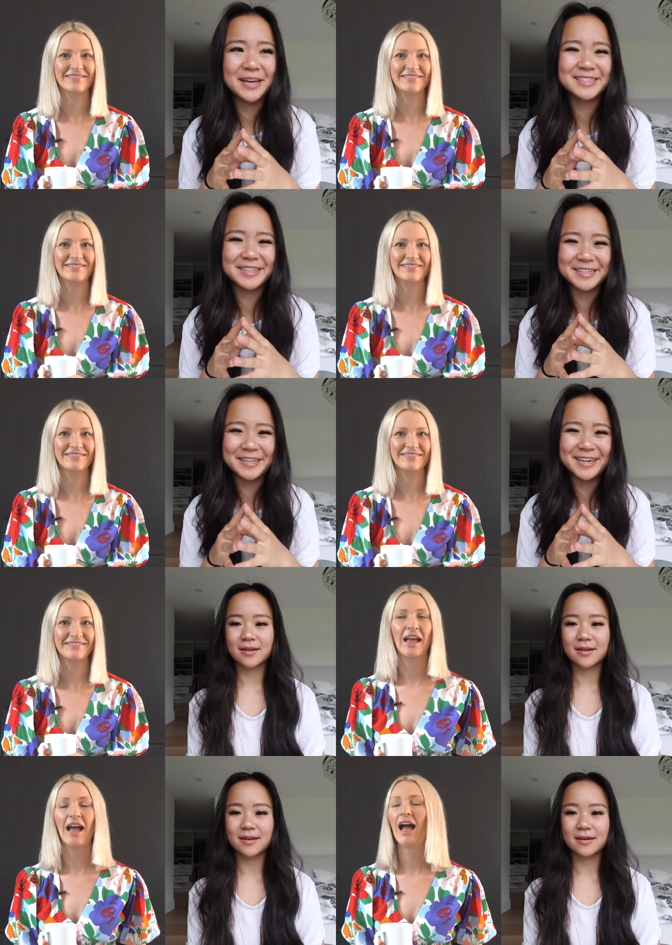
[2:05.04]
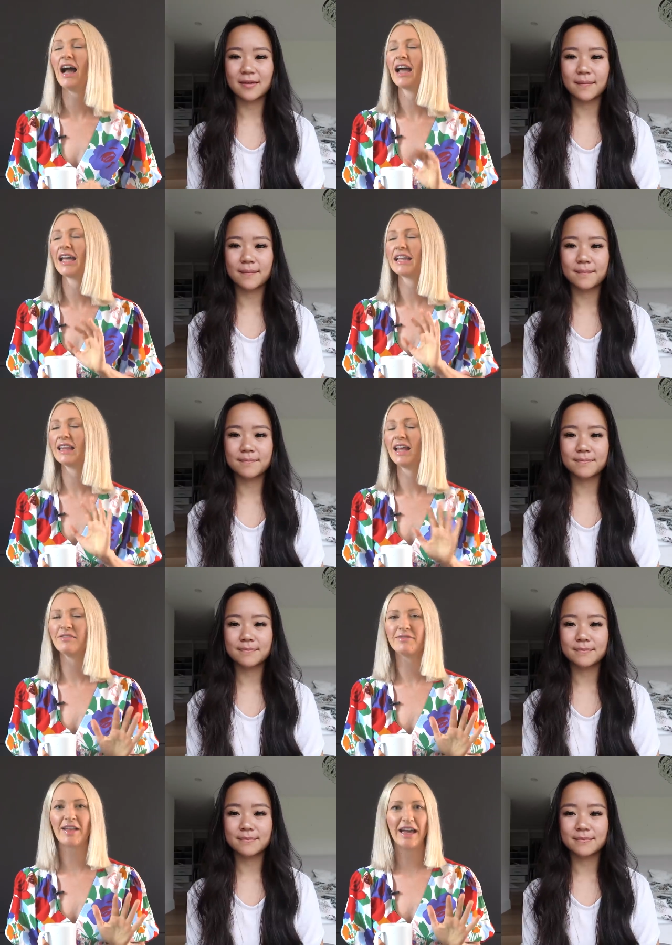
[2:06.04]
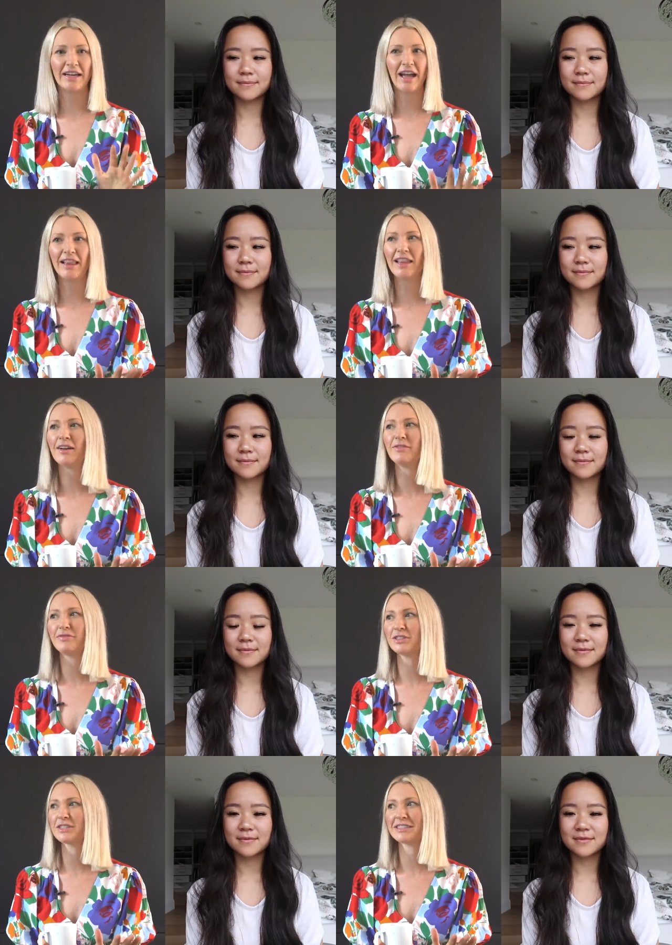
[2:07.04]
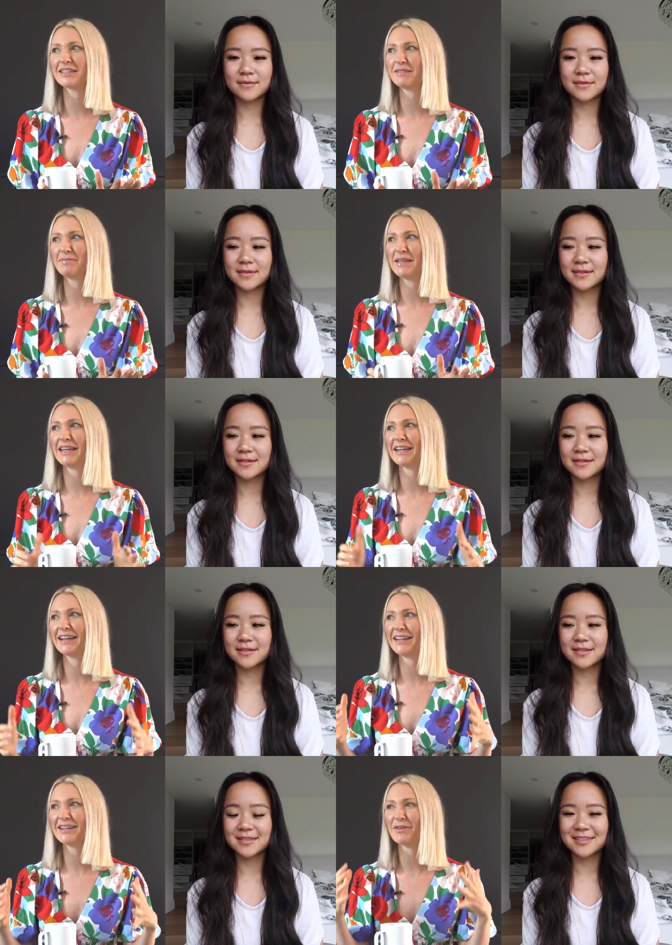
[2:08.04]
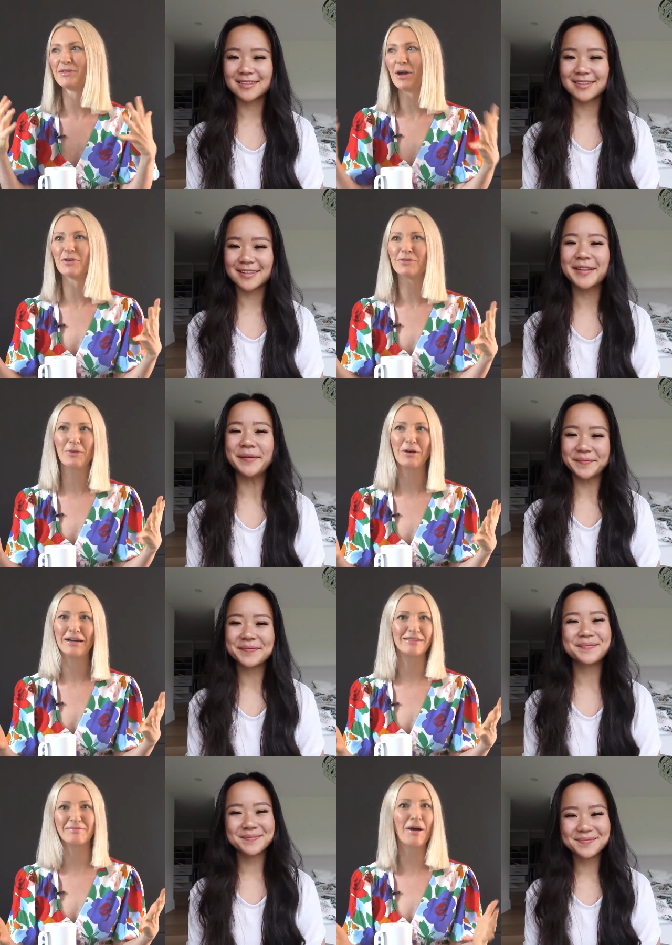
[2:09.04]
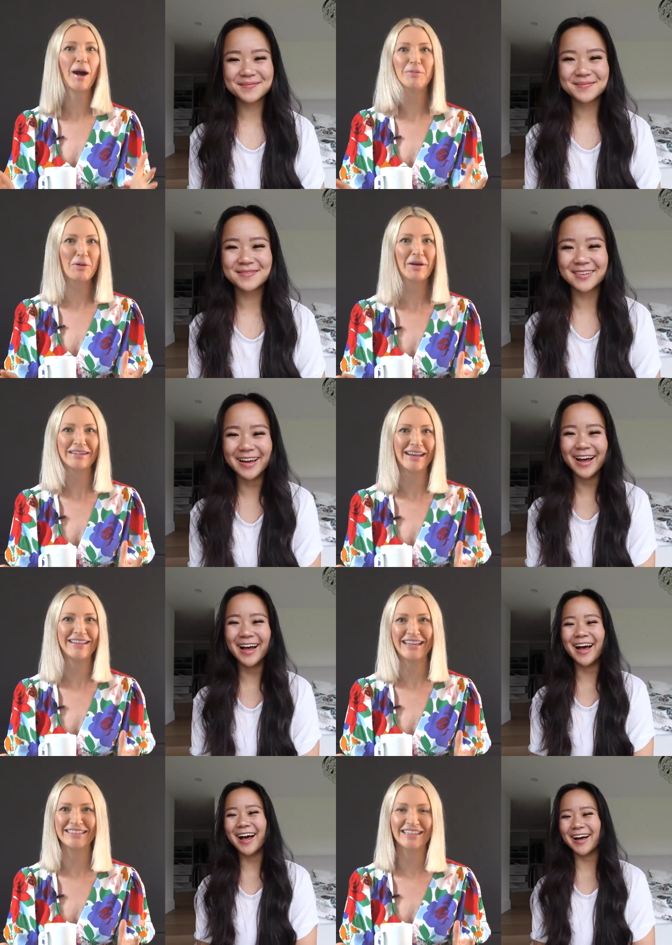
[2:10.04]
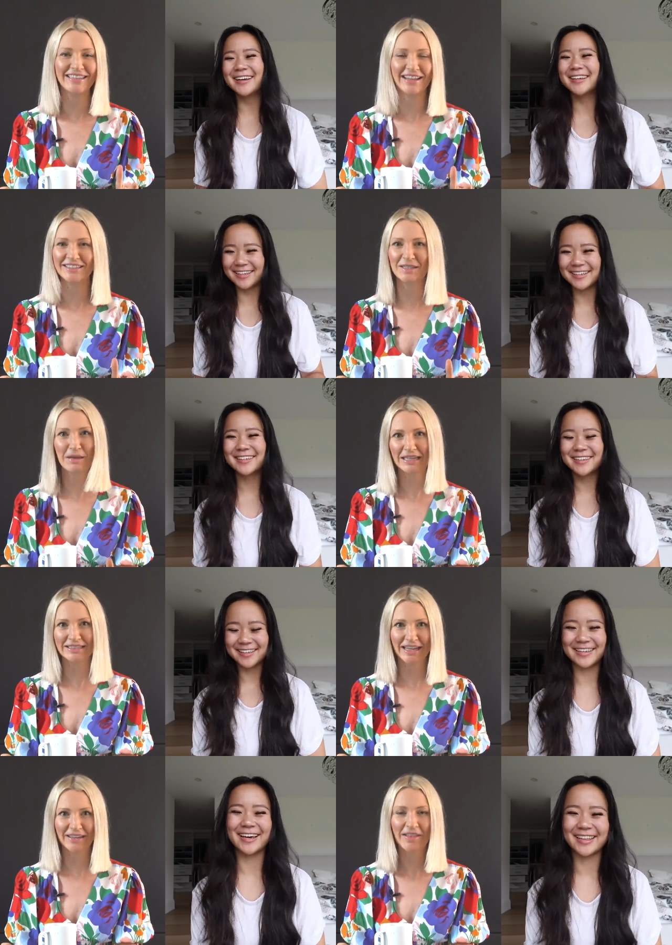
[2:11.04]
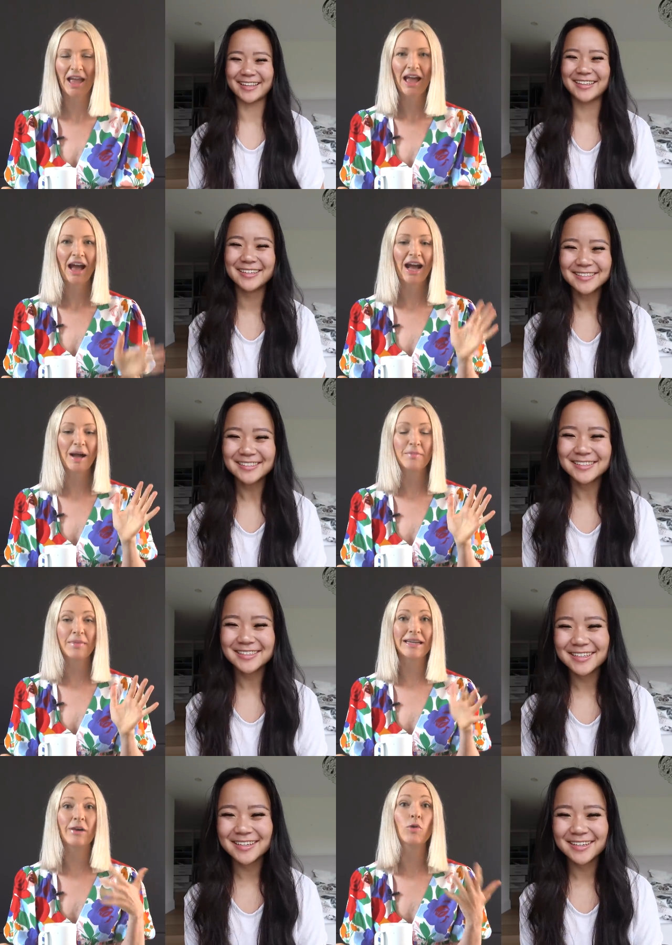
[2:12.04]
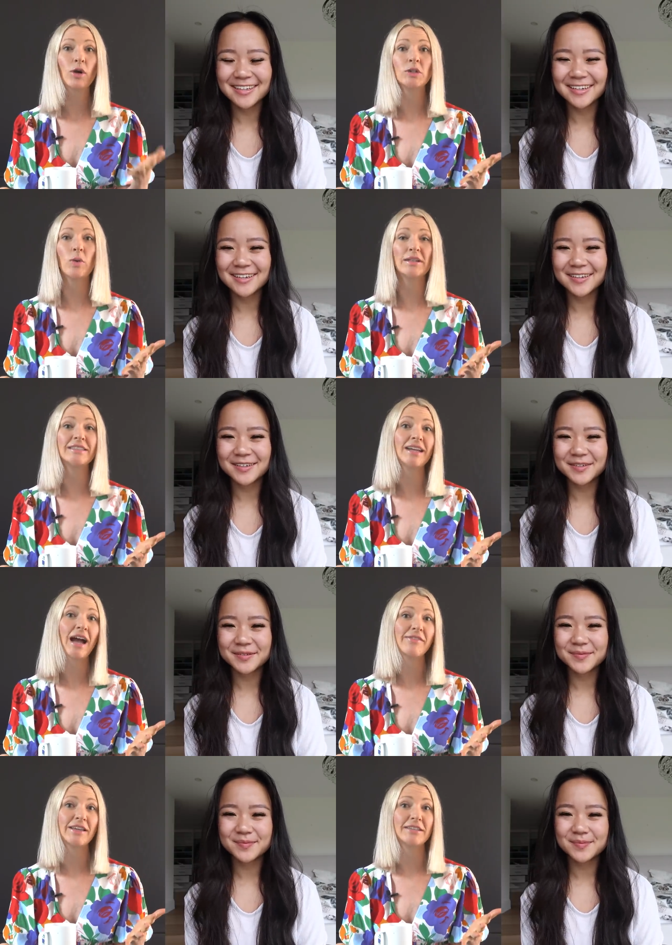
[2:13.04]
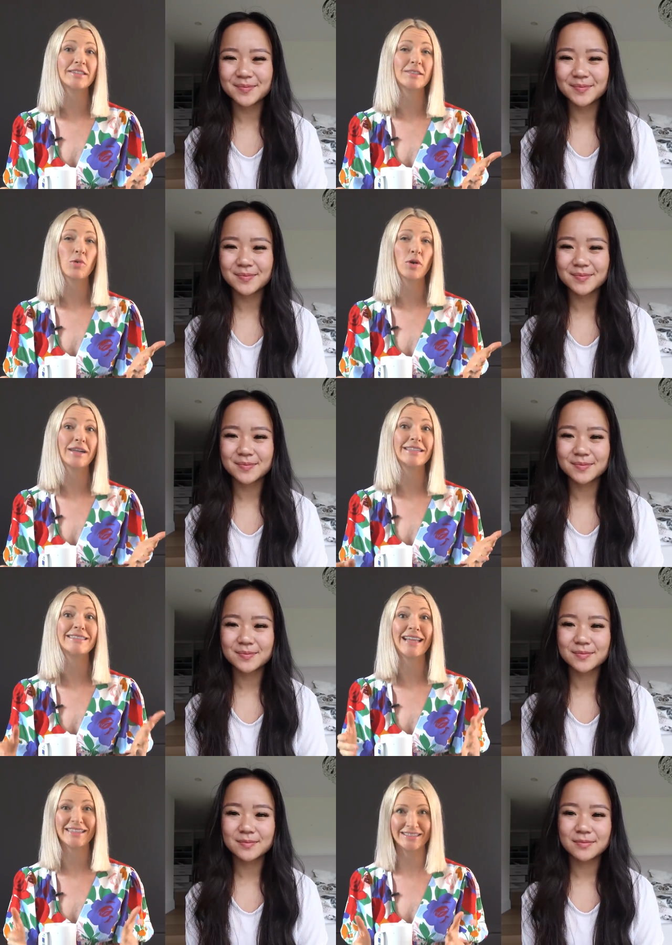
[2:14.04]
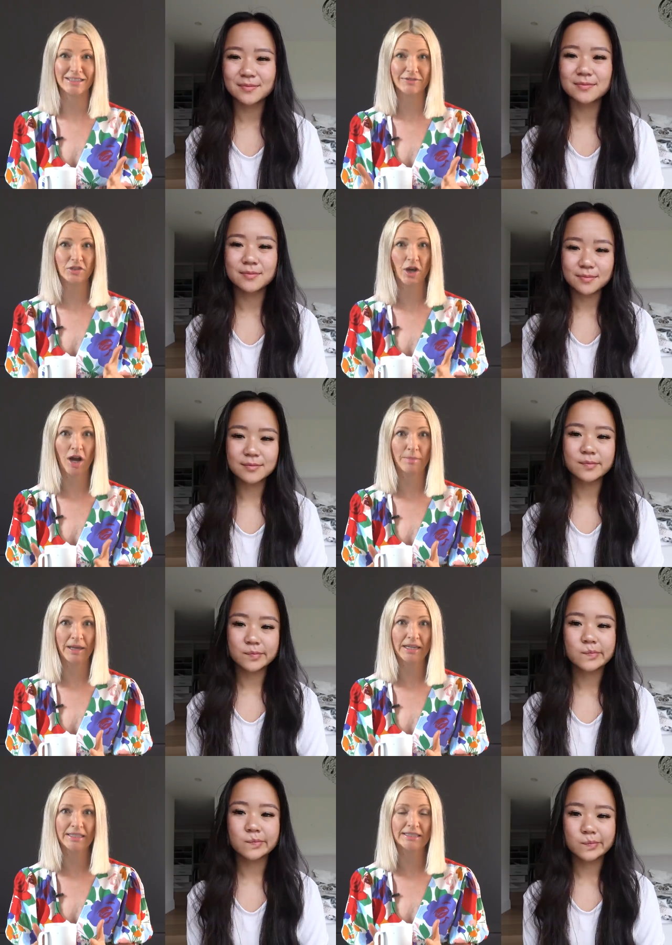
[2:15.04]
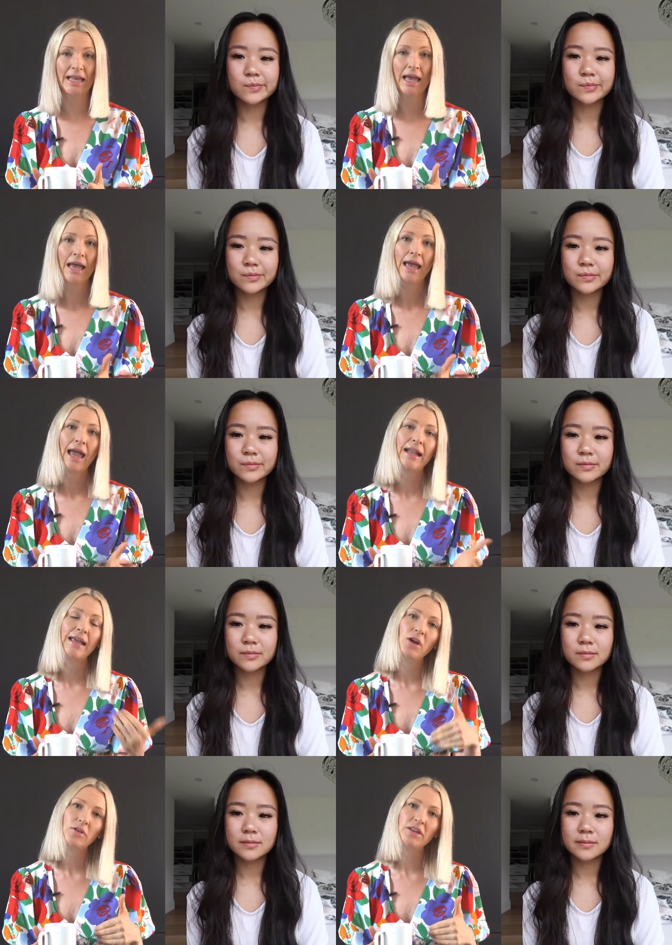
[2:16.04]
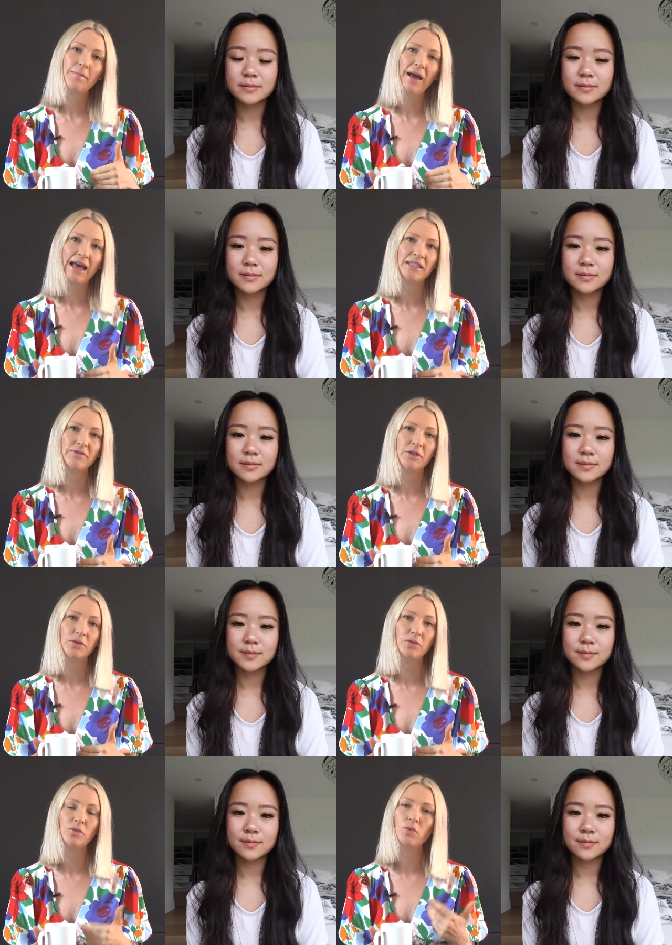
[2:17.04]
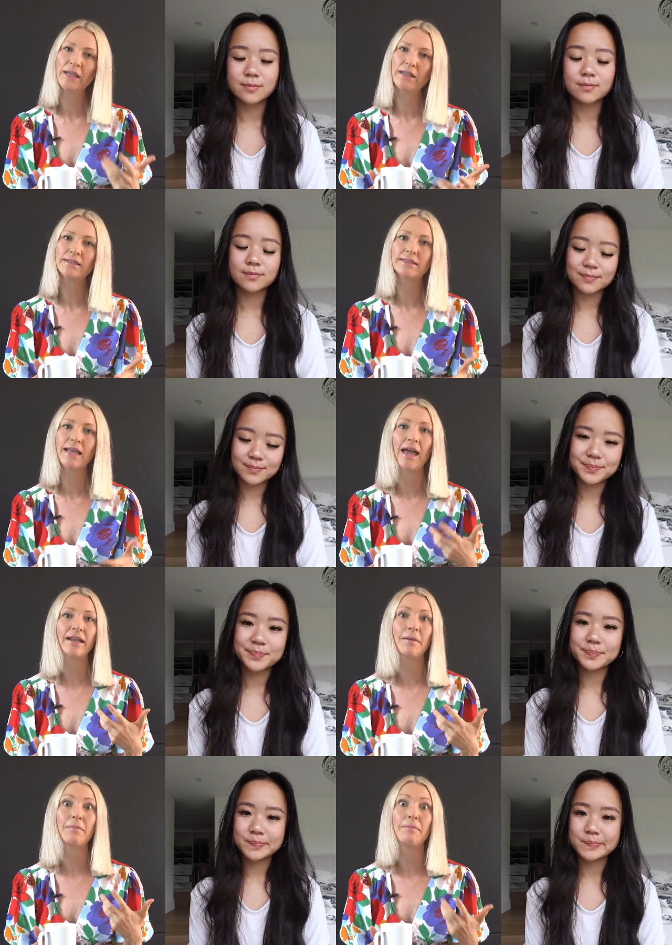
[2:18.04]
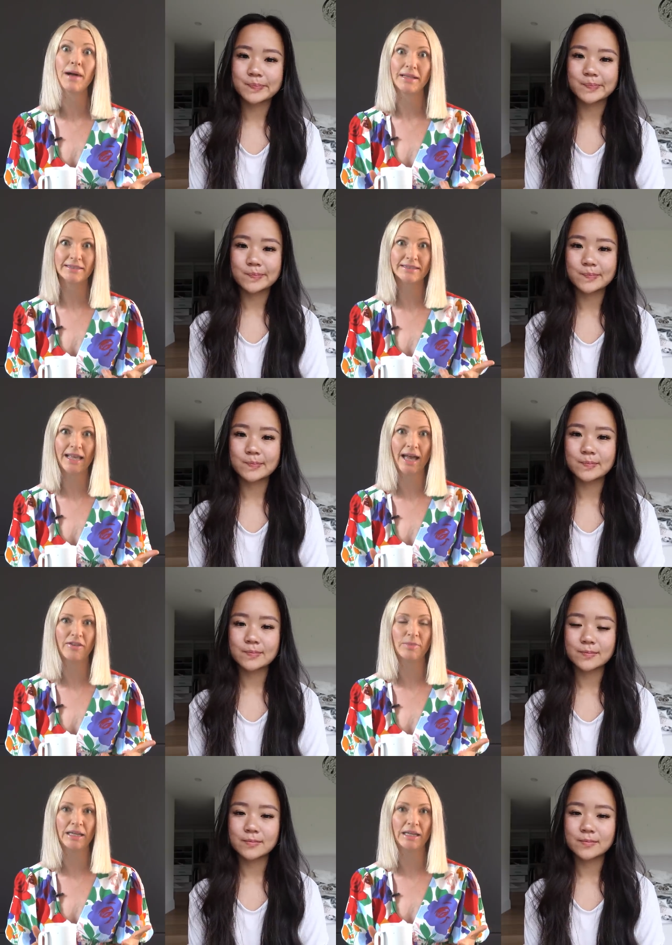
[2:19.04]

Speaker 1: basically.
Speaker 2: I love that. I love just being, you know, known for popcorn and things like that. That's amazing. Um, now, of course, we want to dive into some more sensitive topics. And I know that the past few weeks and months have